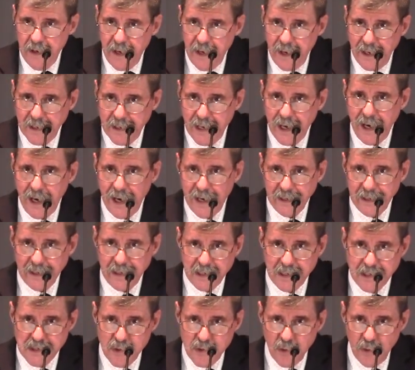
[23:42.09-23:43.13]
and God
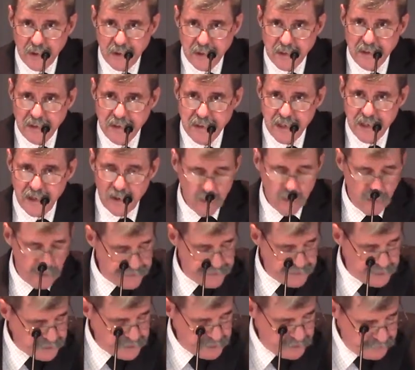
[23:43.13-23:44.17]
is going to deal with
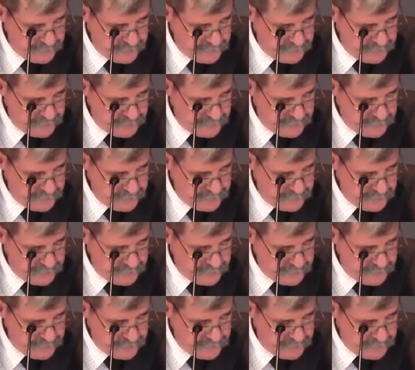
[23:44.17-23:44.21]
it.